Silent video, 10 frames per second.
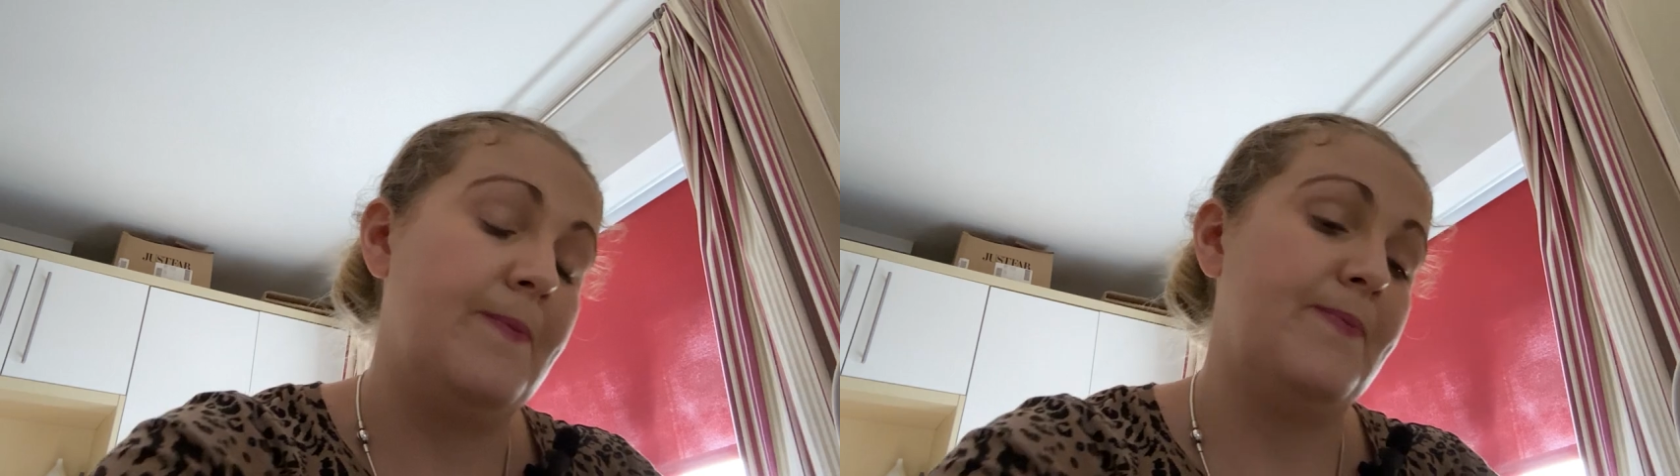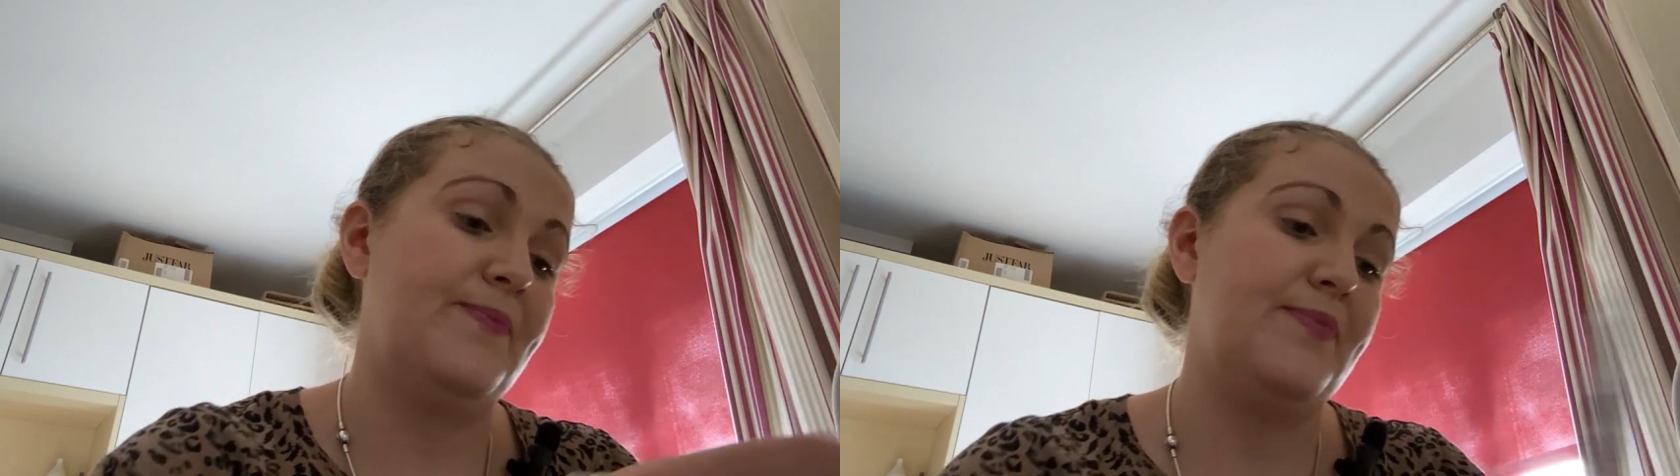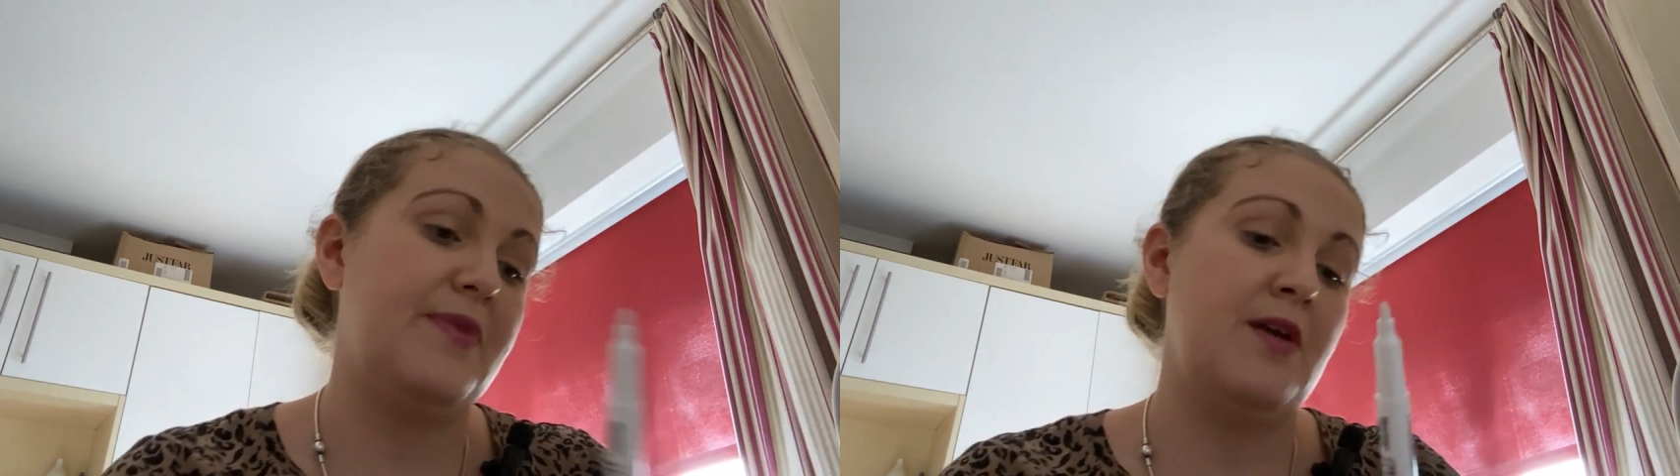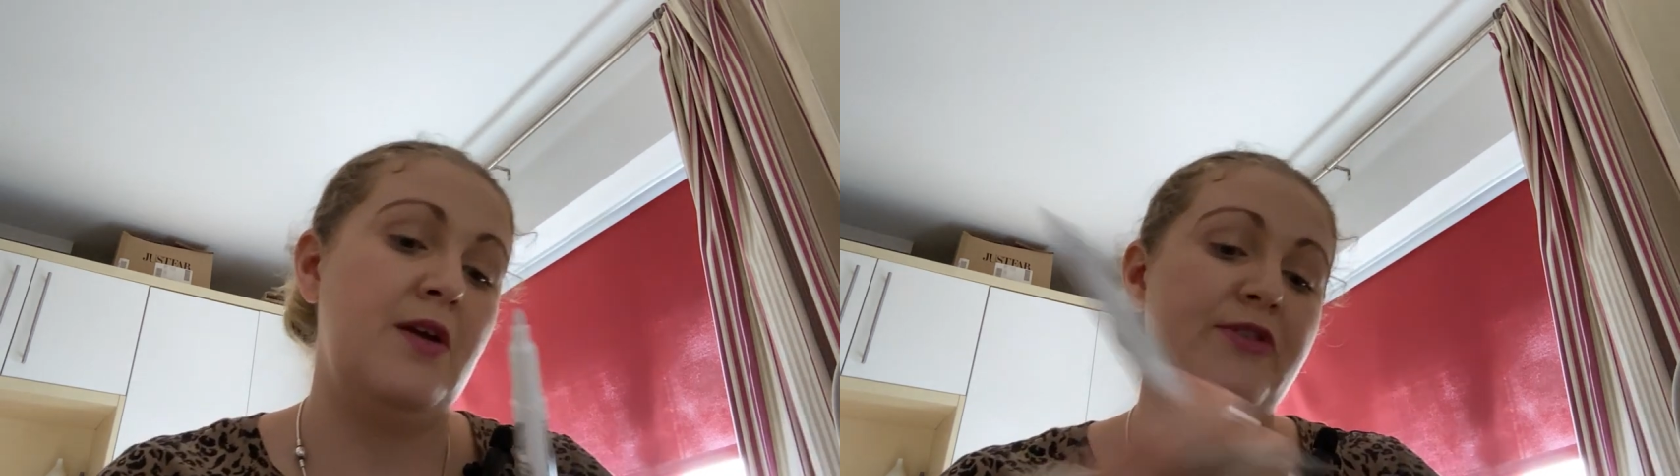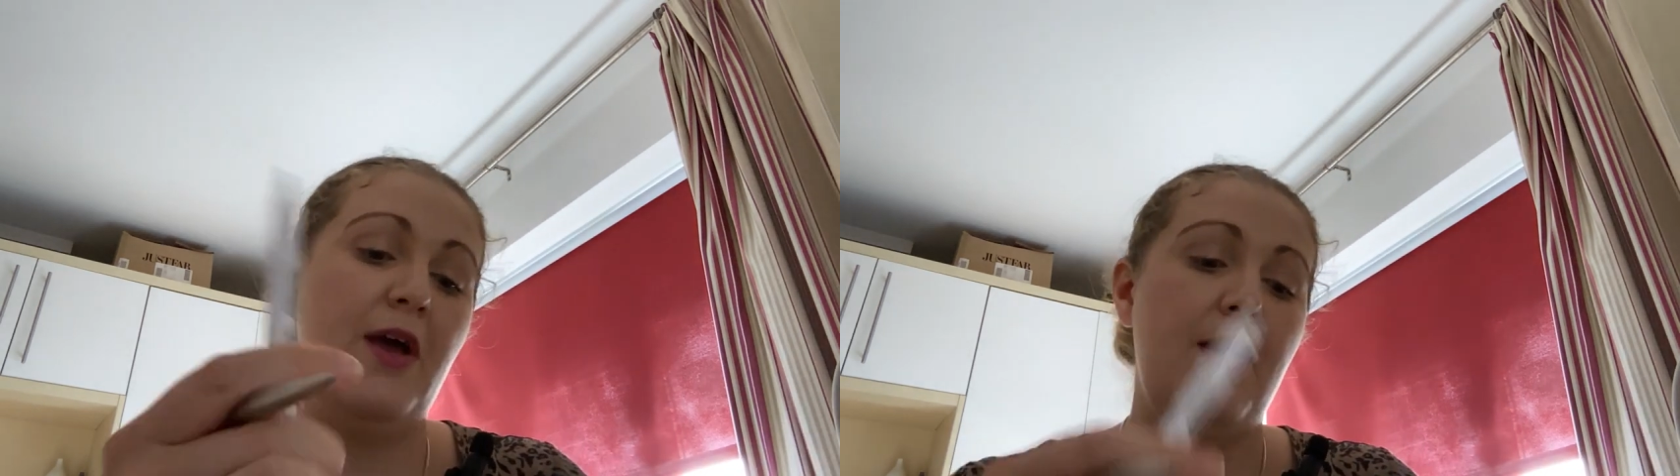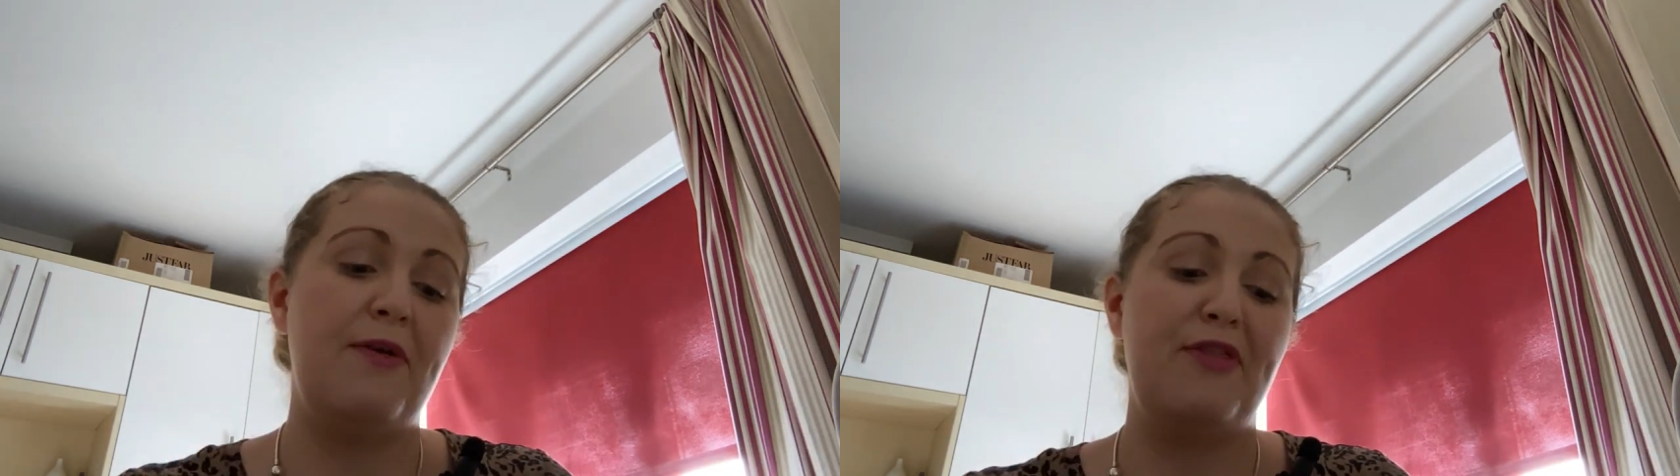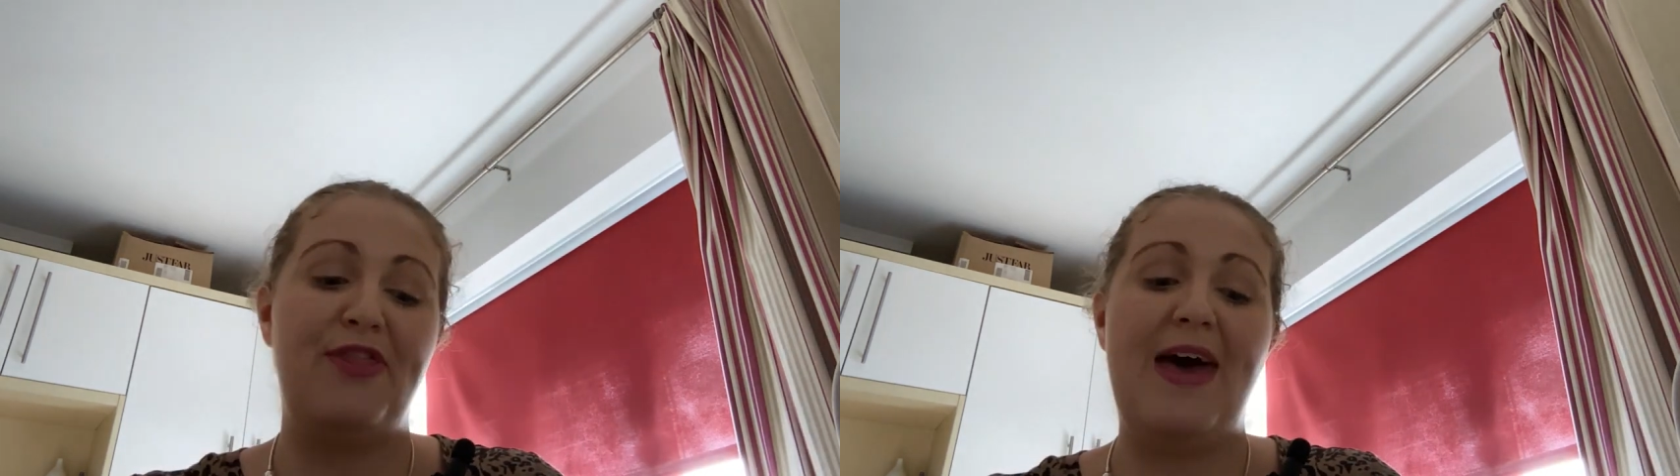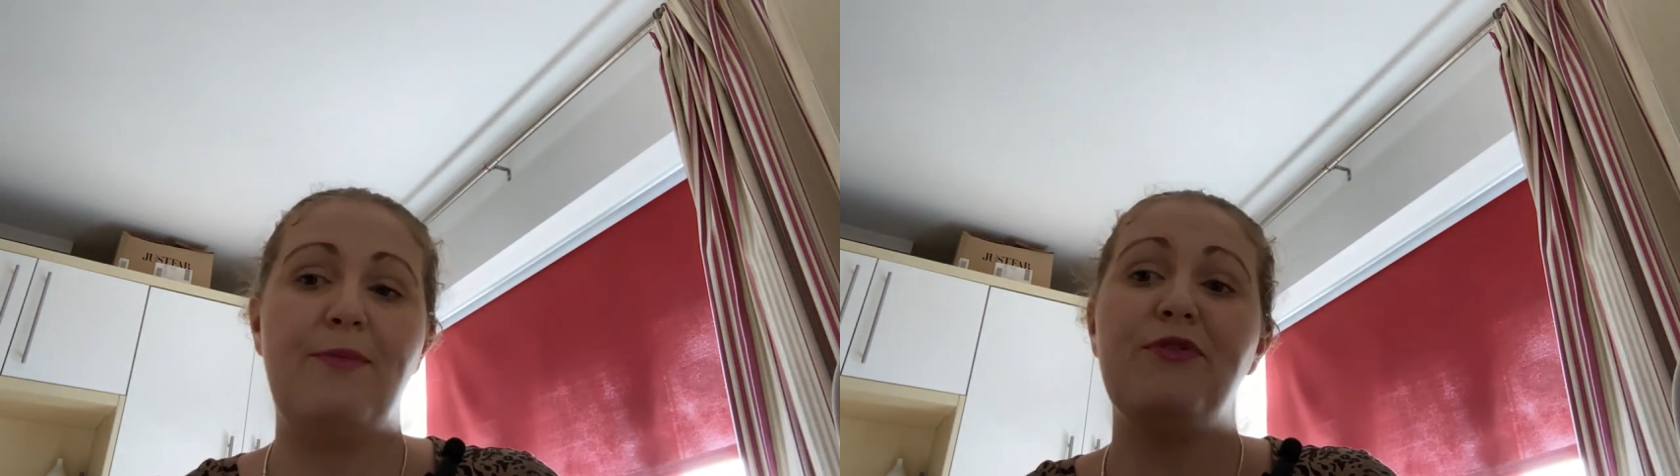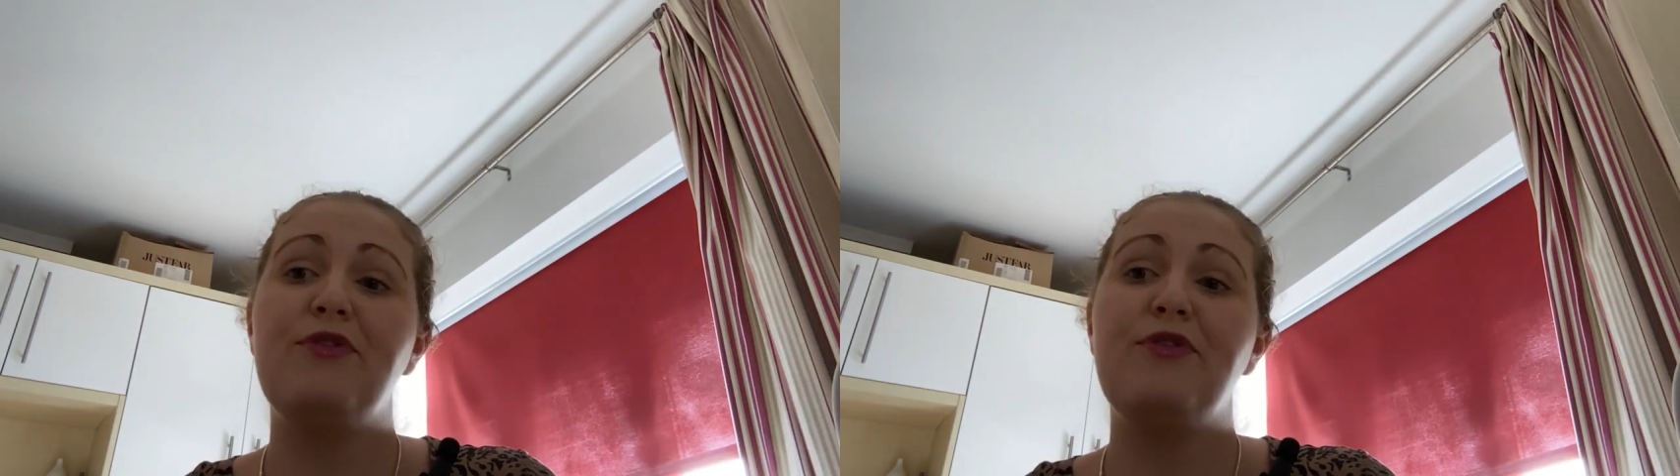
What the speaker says: So we're at 100 grams,